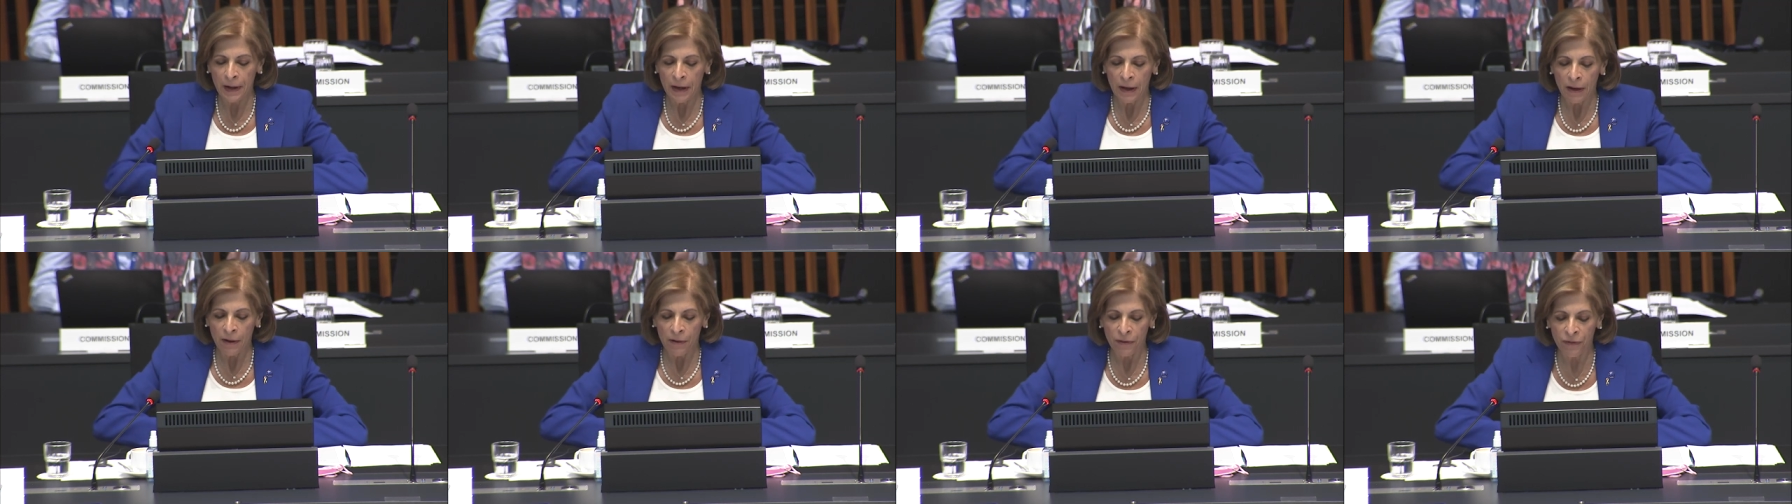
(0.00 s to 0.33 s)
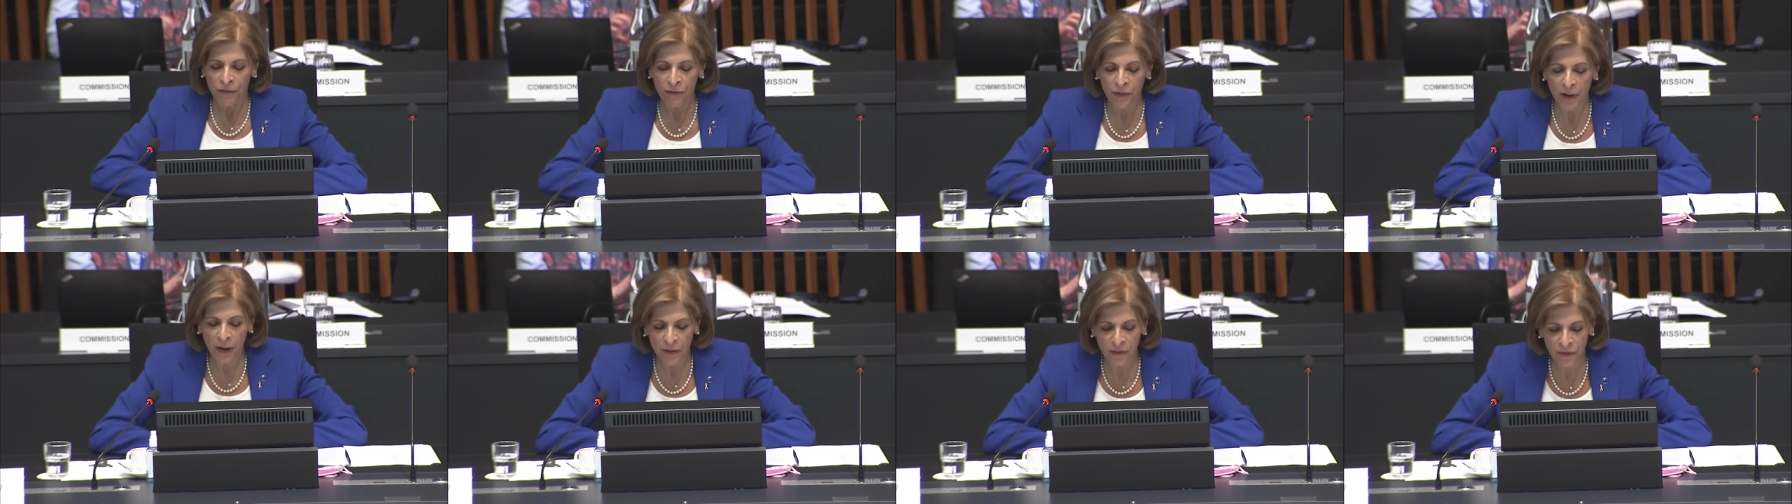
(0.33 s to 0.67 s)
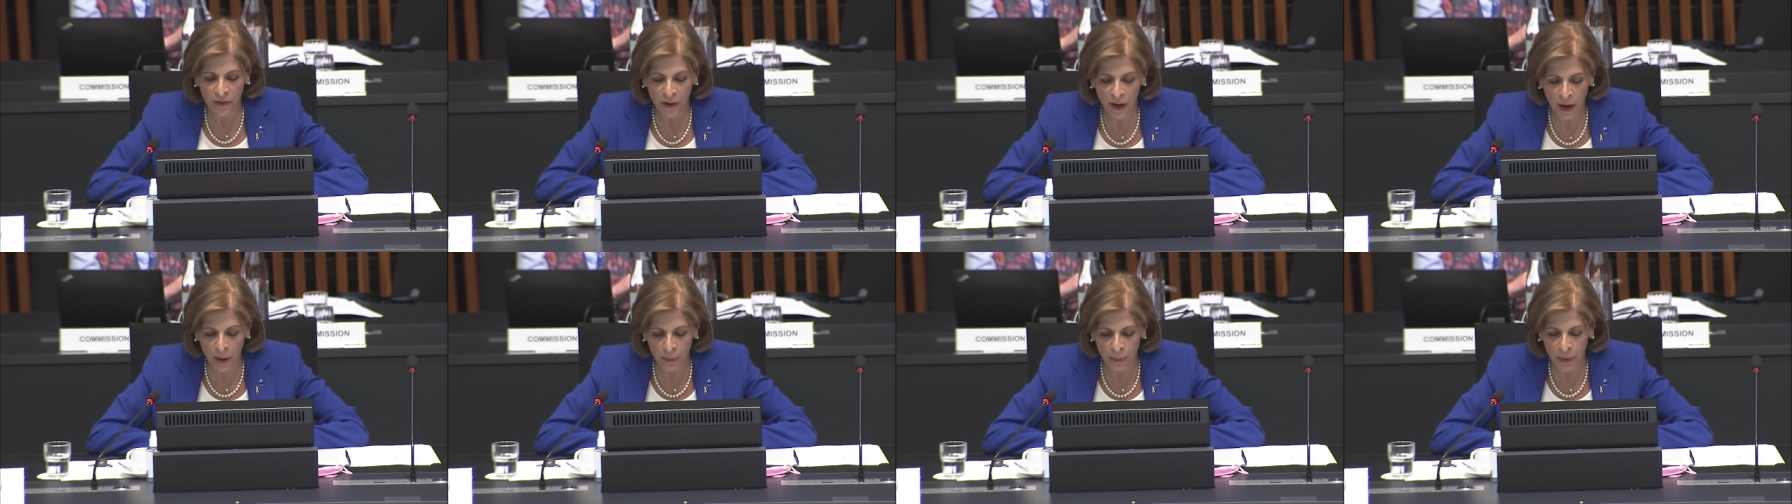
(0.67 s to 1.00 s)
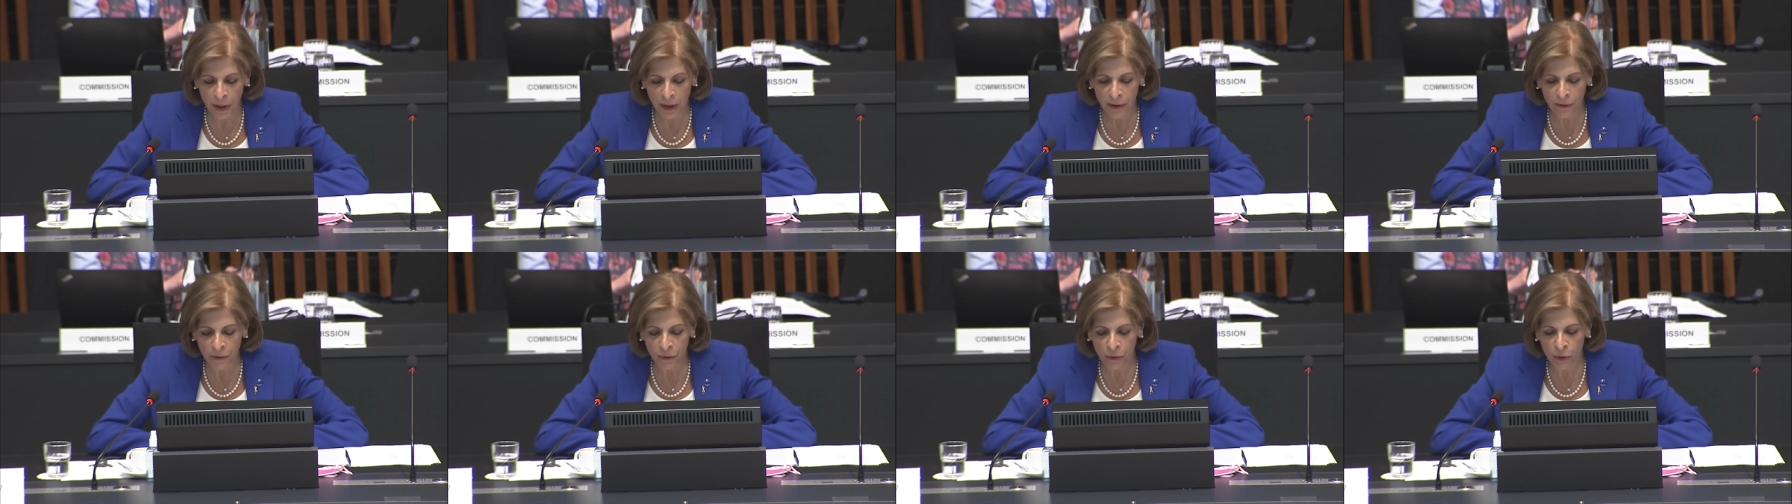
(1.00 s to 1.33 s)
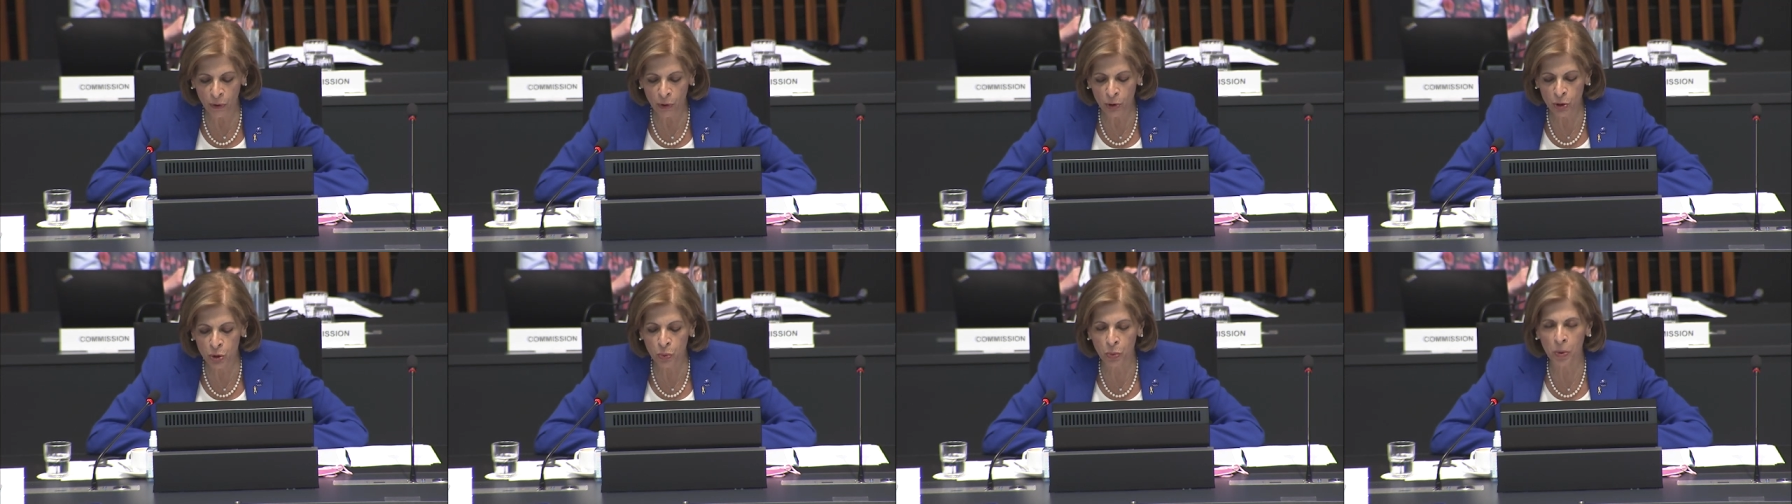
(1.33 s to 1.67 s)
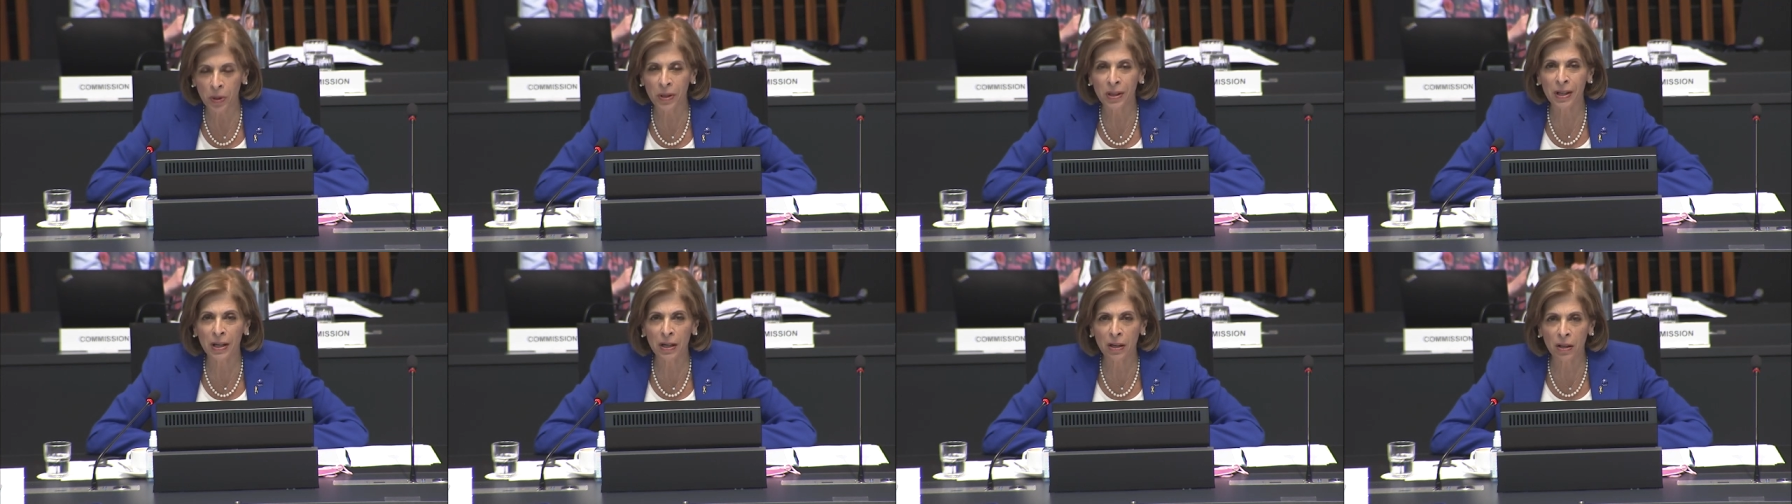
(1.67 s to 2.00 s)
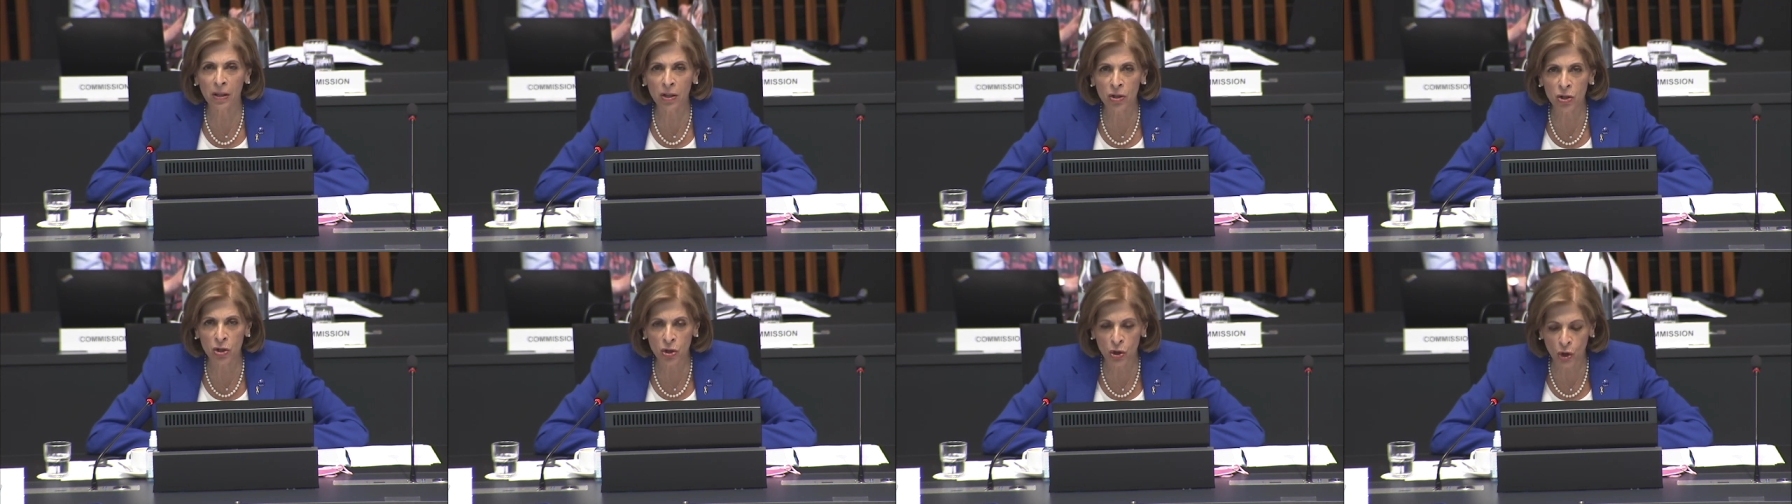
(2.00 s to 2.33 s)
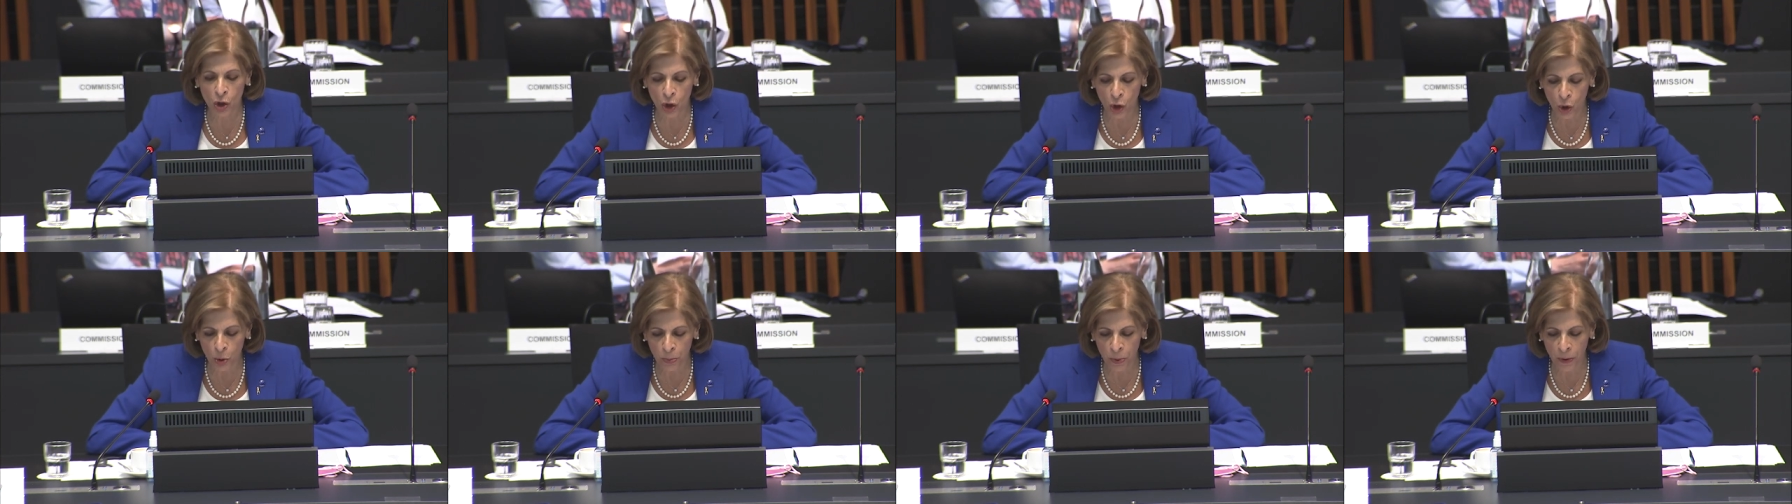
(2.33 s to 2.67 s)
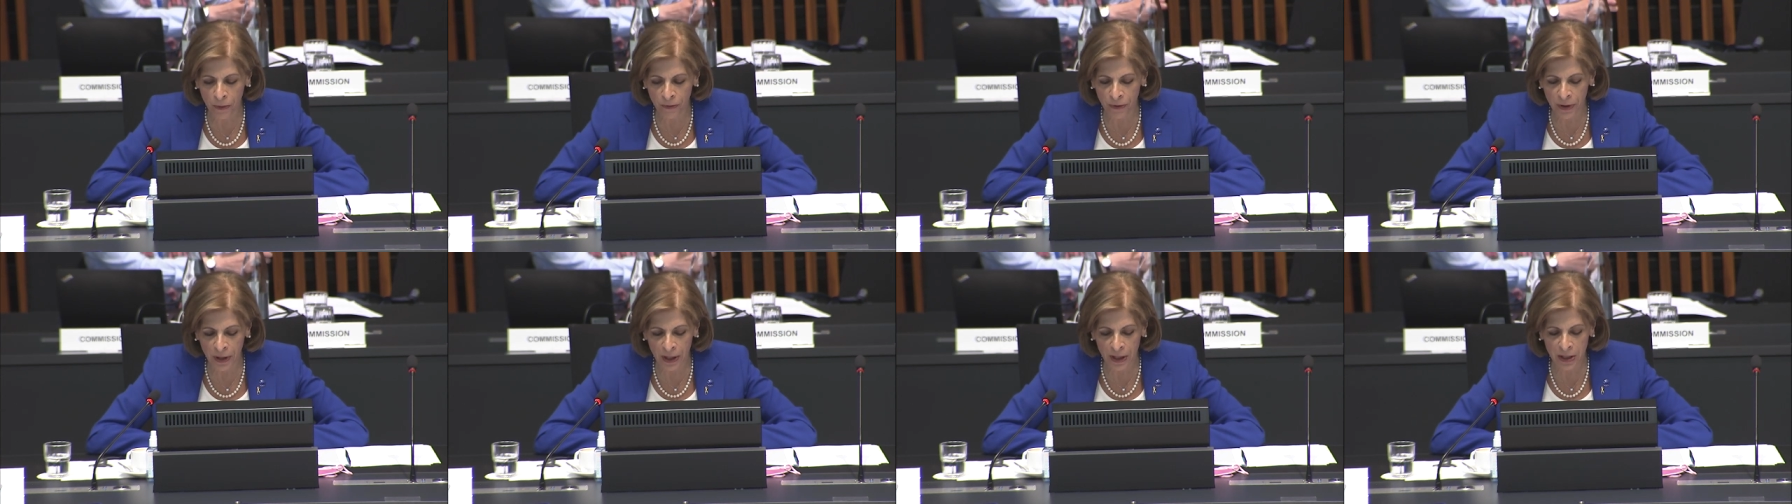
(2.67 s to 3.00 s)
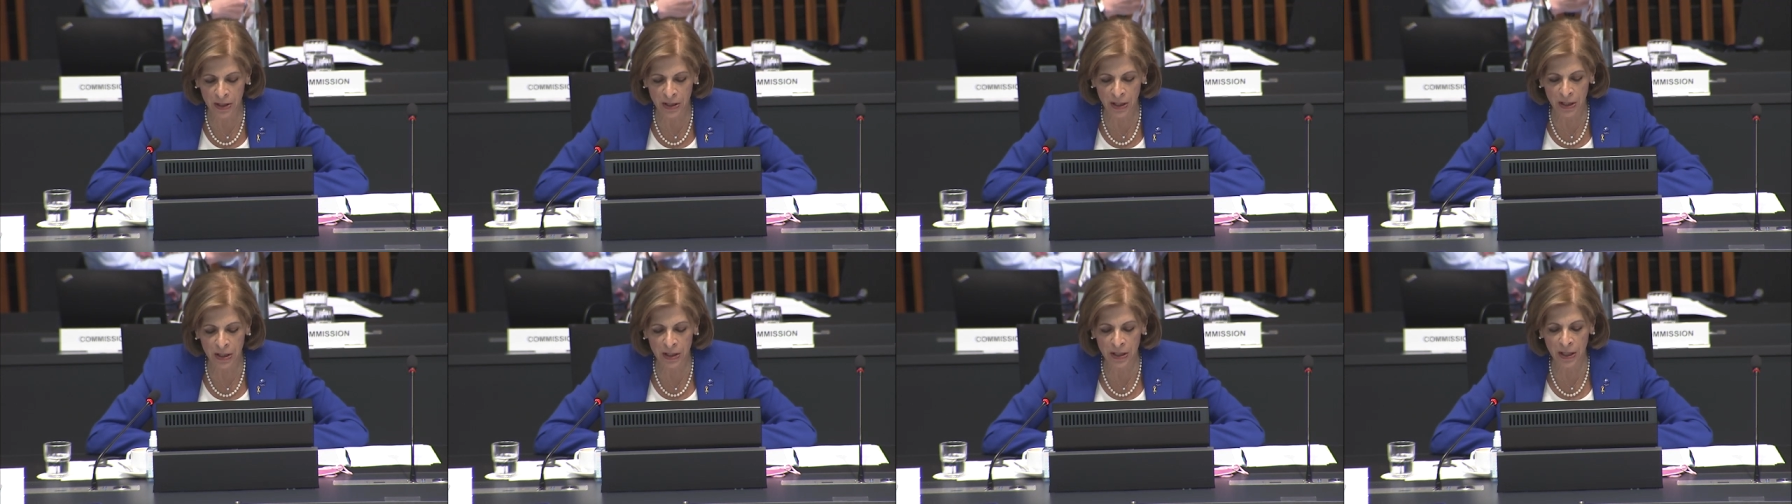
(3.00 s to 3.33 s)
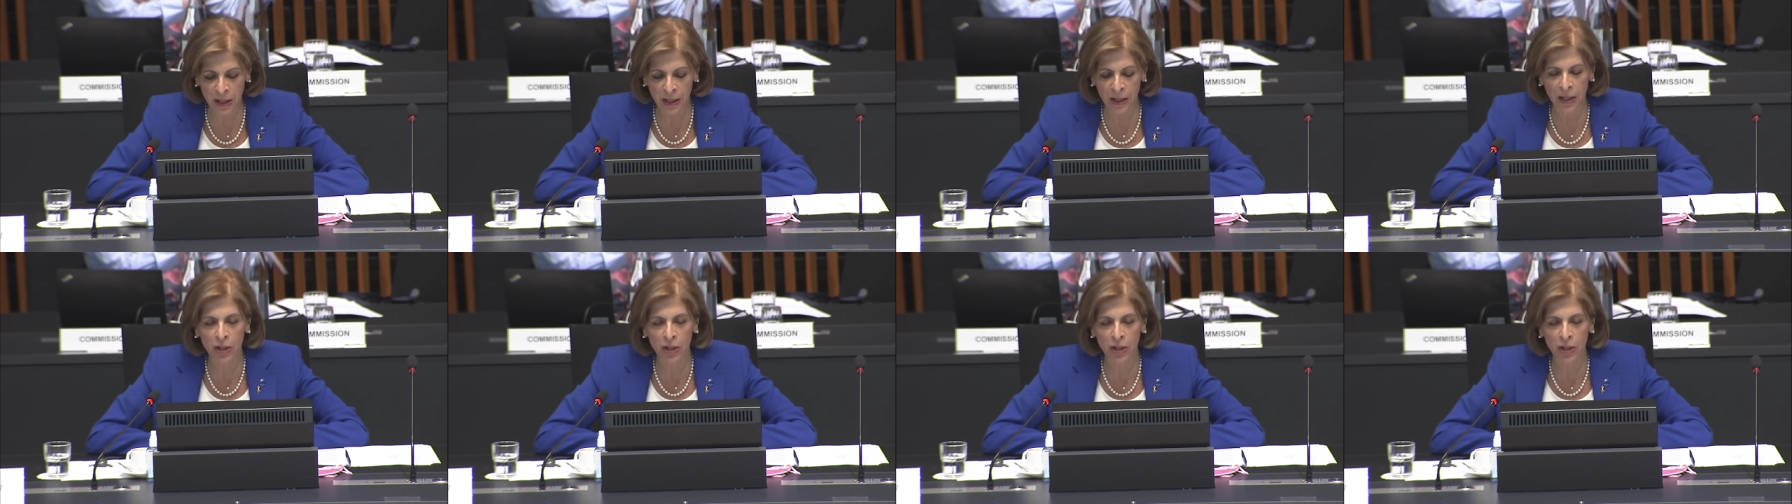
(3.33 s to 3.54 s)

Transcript: Fur farming falls within the scope of the existing